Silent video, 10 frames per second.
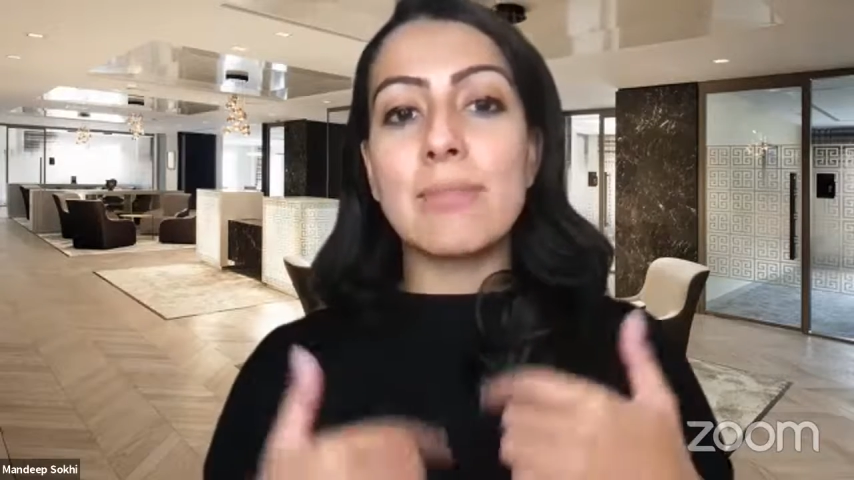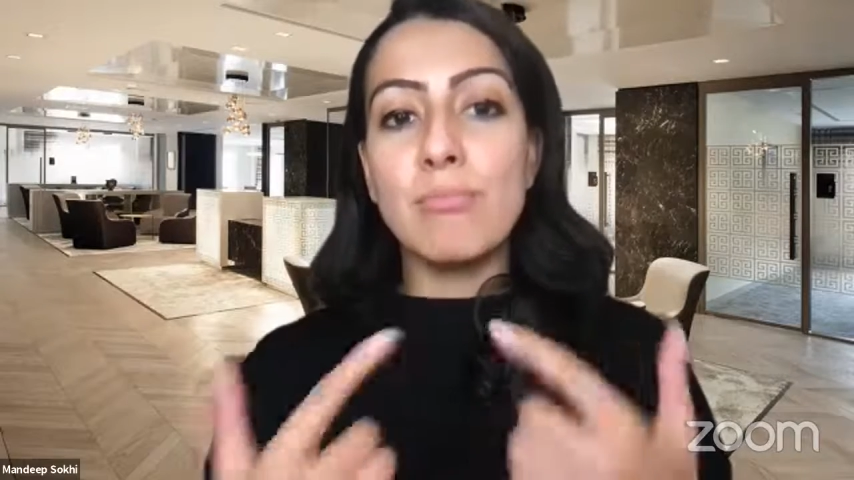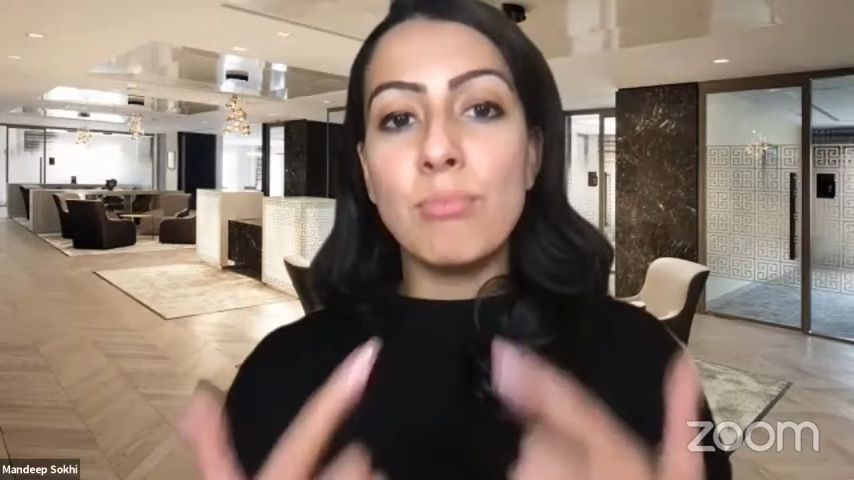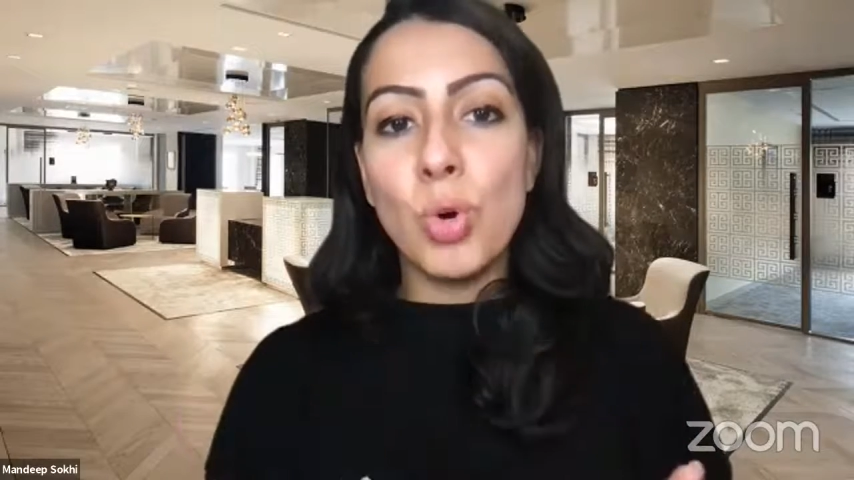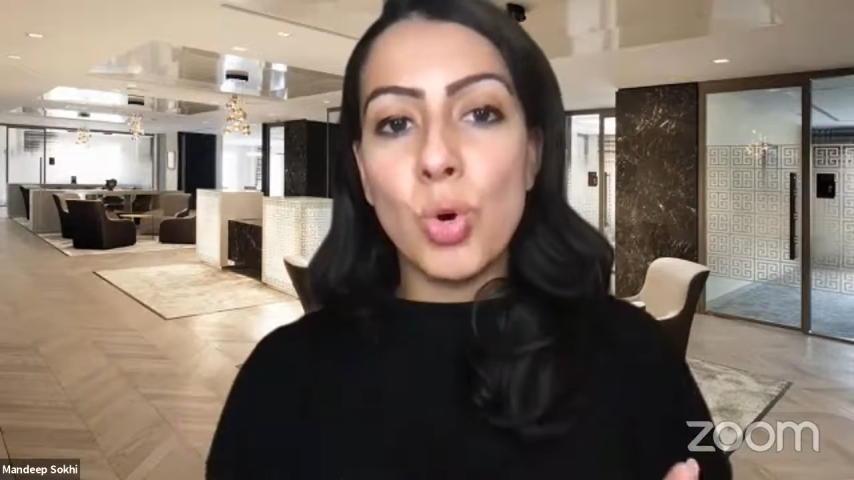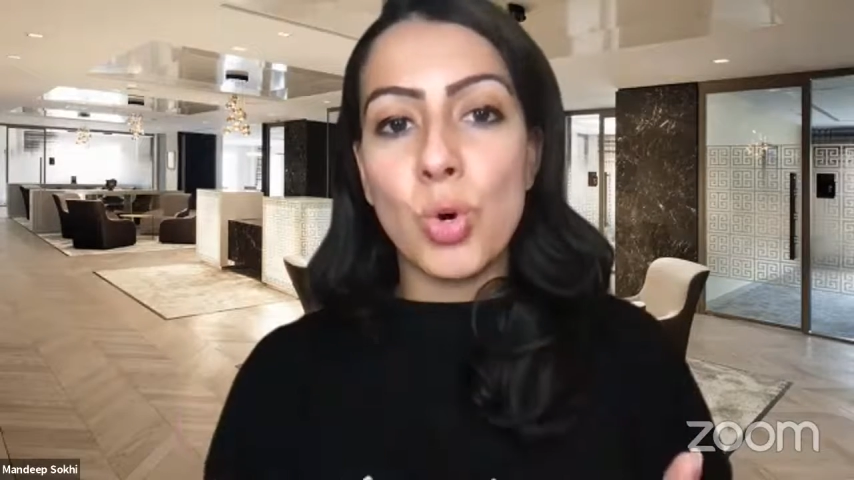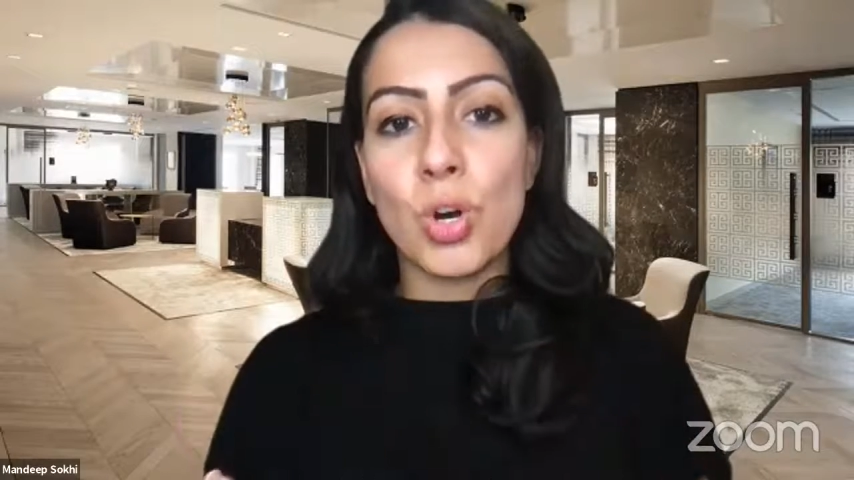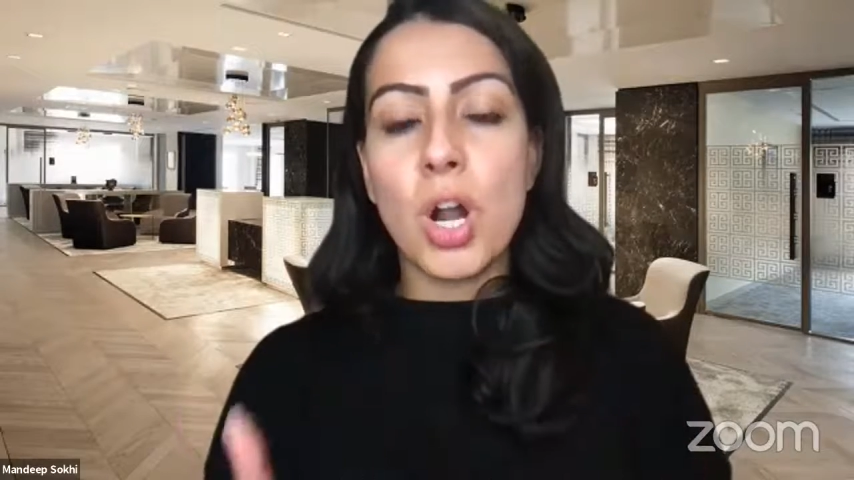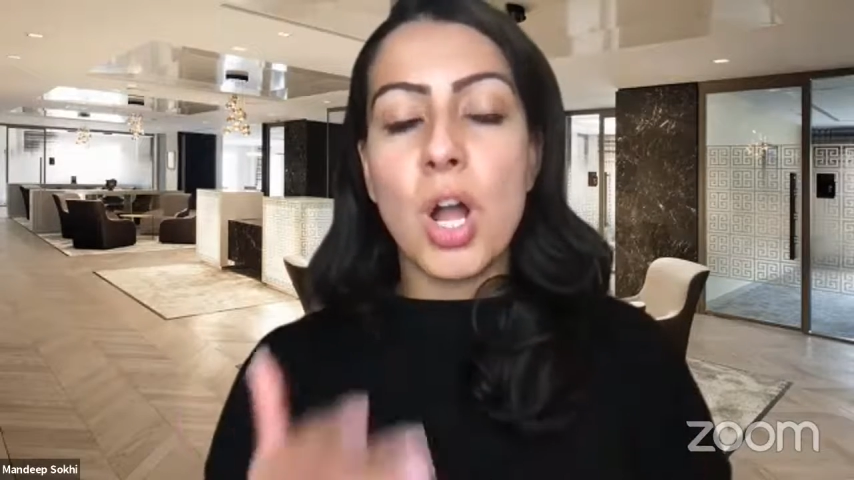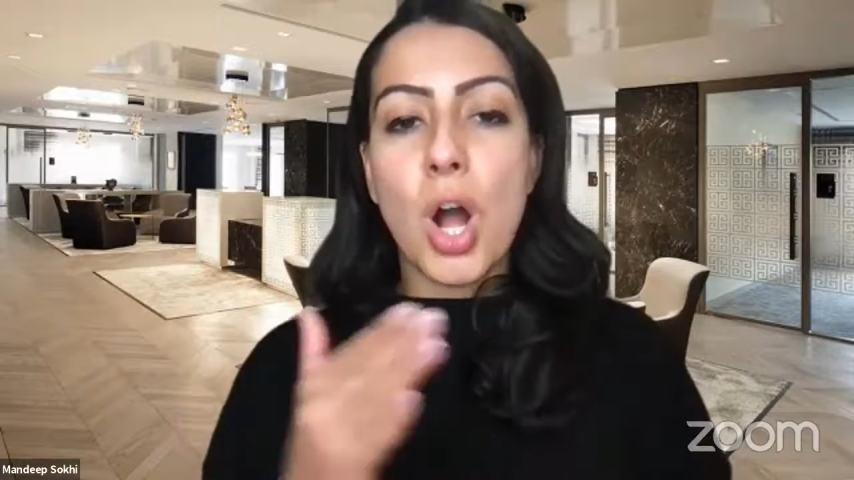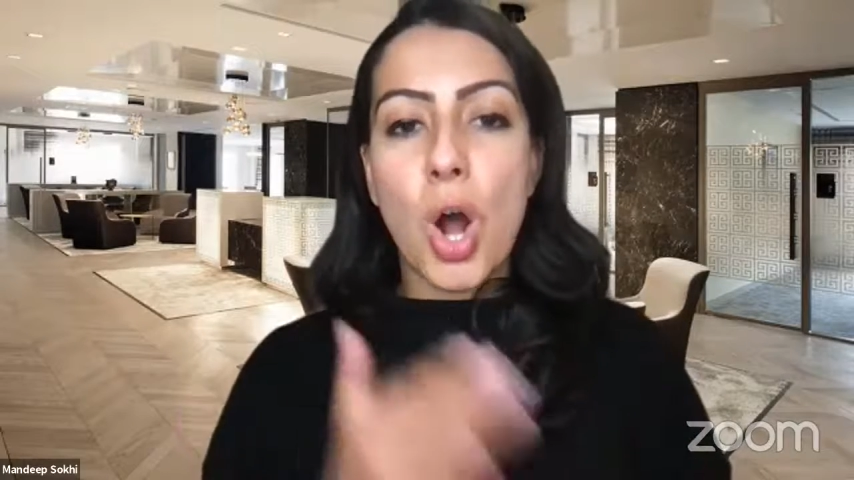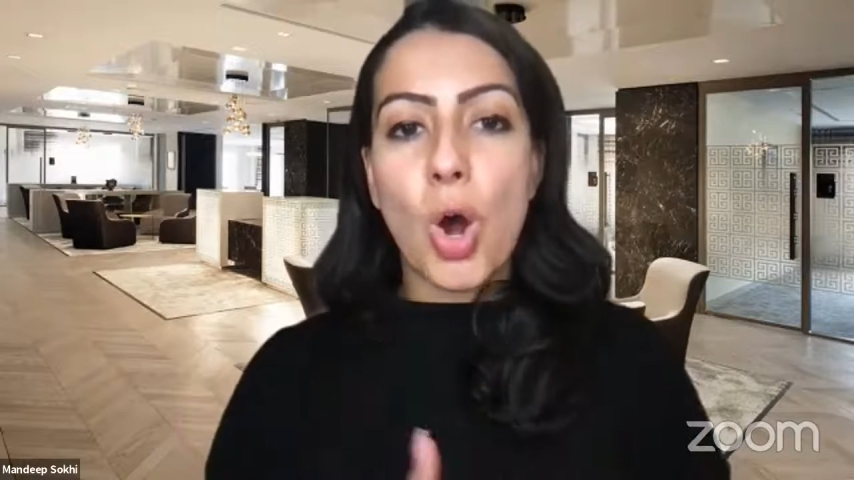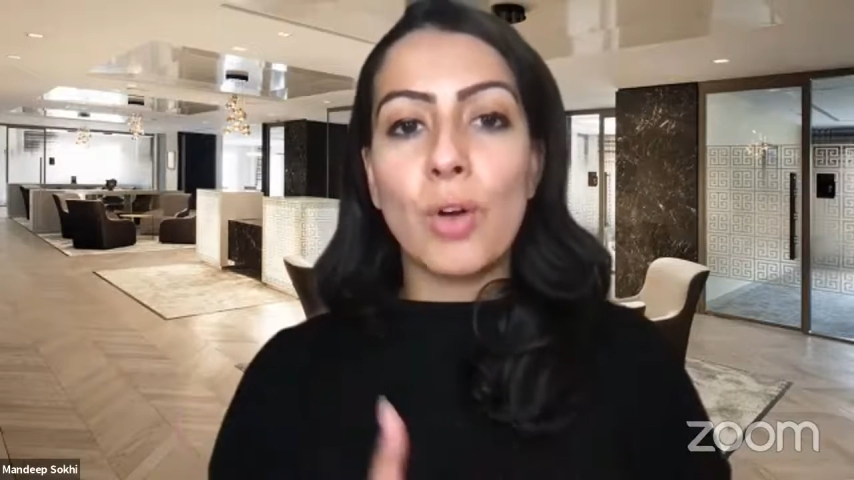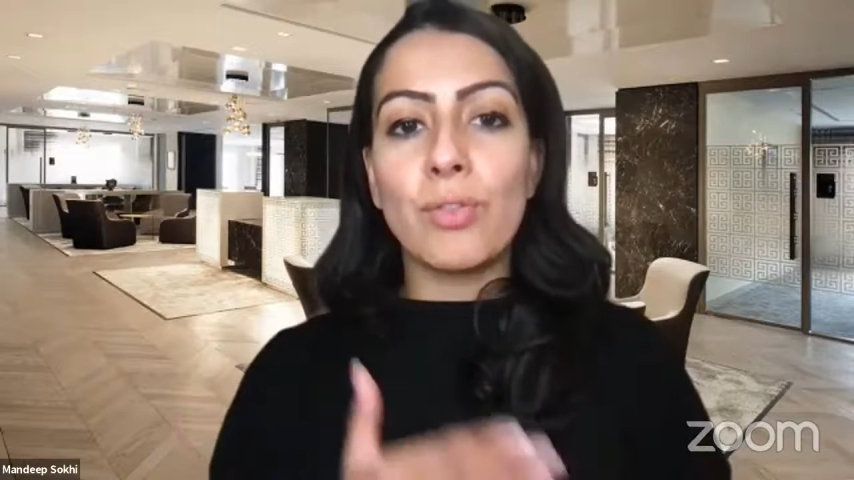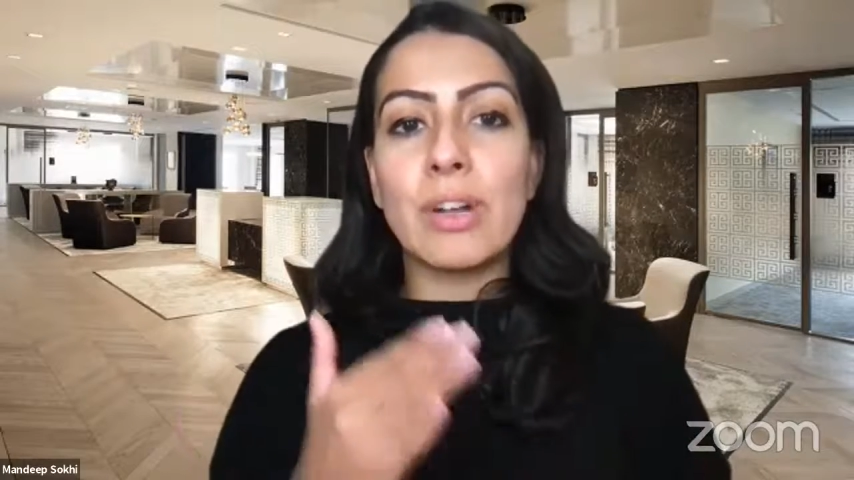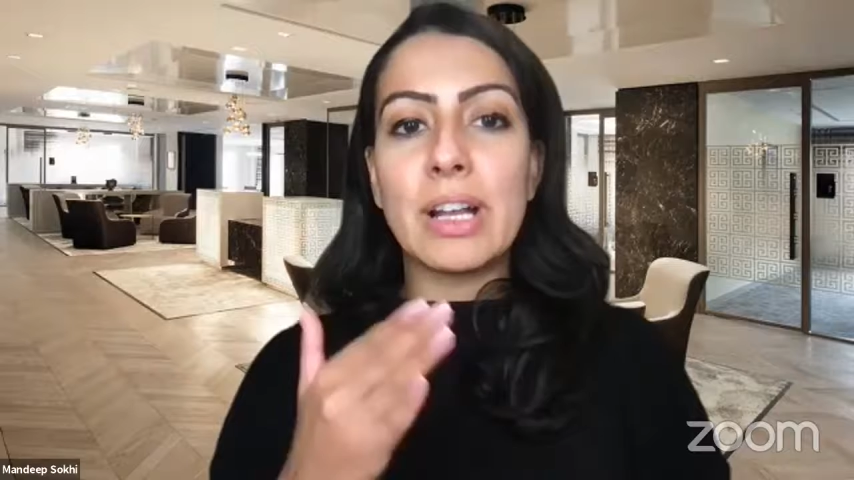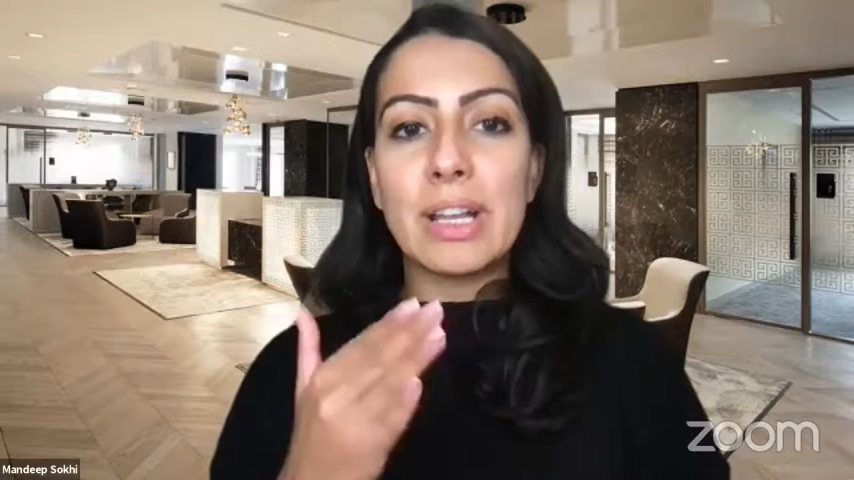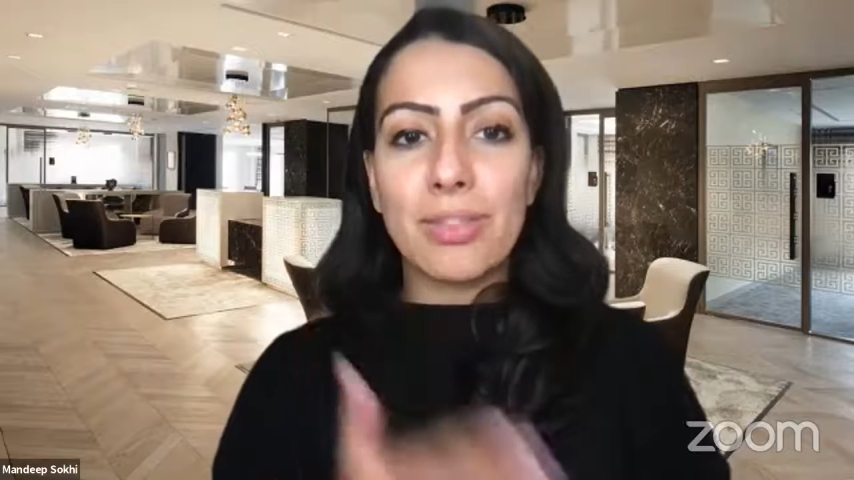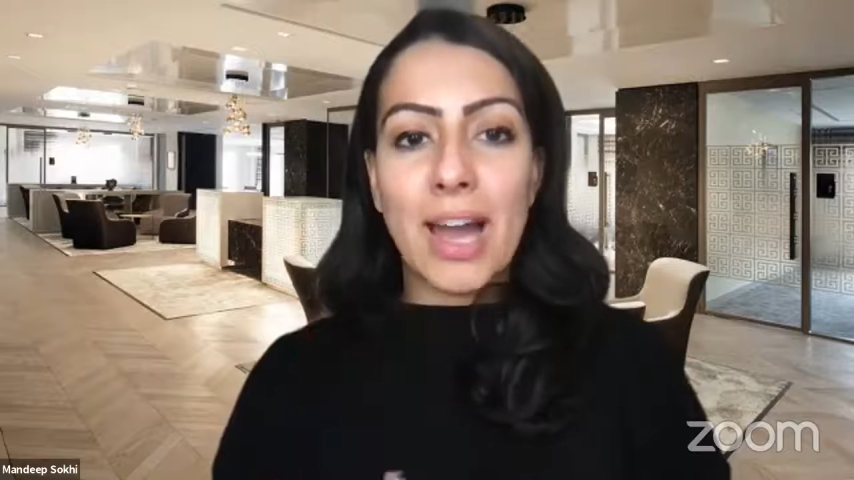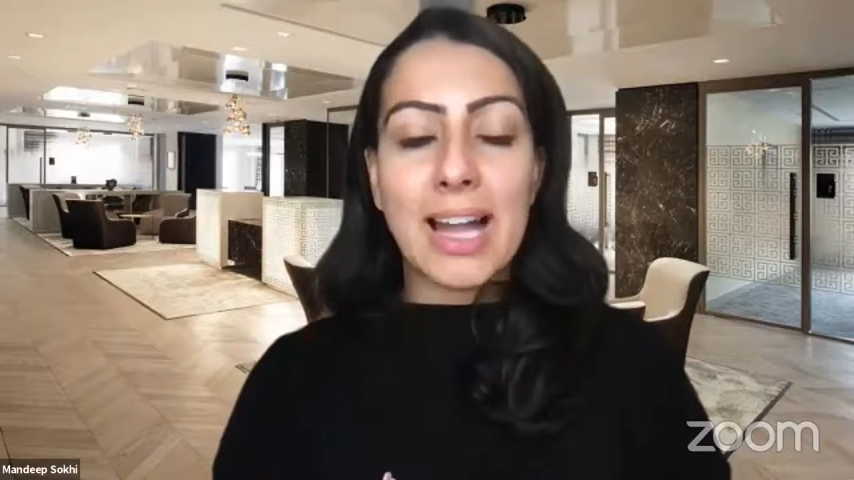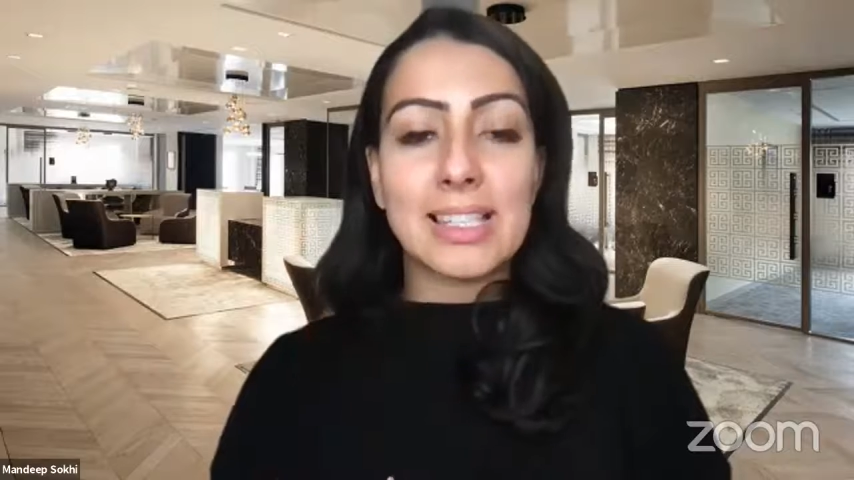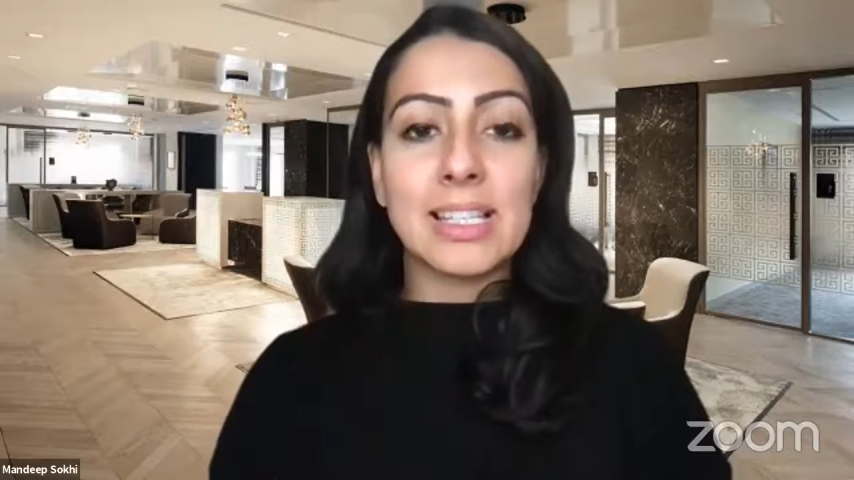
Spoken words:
more of that.